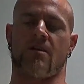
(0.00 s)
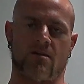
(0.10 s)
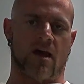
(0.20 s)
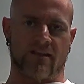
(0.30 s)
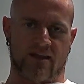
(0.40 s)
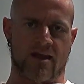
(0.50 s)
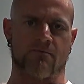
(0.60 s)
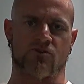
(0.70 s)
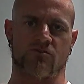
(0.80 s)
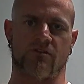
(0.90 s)
on the
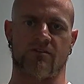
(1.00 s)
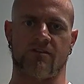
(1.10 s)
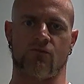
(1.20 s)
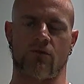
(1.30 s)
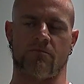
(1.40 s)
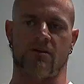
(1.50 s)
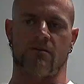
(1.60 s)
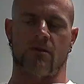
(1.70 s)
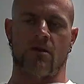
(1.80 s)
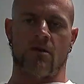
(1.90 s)
hammer strength
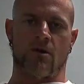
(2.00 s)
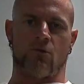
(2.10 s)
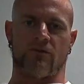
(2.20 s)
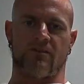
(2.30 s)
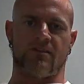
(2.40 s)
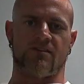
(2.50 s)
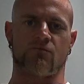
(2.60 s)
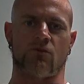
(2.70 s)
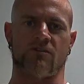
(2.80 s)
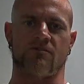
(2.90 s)
equipment, with these
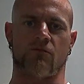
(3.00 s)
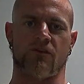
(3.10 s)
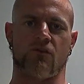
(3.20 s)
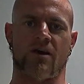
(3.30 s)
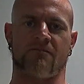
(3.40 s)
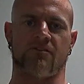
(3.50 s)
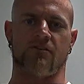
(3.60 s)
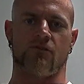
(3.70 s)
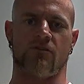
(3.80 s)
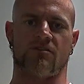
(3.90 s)
ones, what you have to
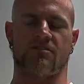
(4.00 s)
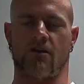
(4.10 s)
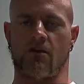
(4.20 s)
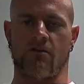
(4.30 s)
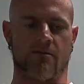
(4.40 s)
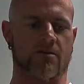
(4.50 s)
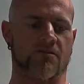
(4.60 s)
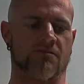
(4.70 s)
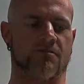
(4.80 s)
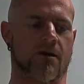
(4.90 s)
do to start, because